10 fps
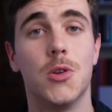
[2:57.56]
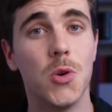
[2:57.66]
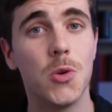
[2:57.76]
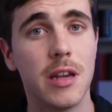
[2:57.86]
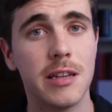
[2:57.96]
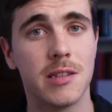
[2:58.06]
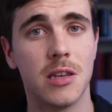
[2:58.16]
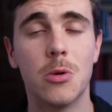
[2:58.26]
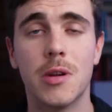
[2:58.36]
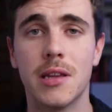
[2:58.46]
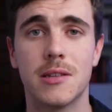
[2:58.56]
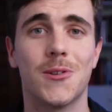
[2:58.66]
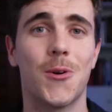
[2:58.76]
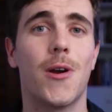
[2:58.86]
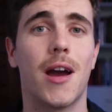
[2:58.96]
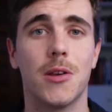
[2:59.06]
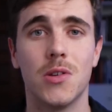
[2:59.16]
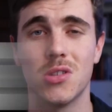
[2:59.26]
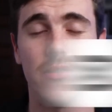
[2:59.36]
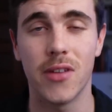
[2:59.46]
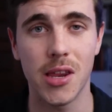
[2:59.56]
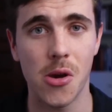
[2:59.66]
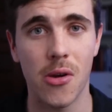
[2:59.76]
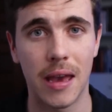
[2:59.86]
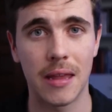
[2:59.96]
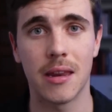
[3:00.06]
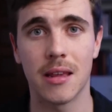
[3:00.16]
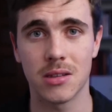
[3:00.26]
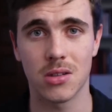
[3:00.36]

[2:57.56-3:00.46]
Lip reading: To do this, you will need to know how to use video editing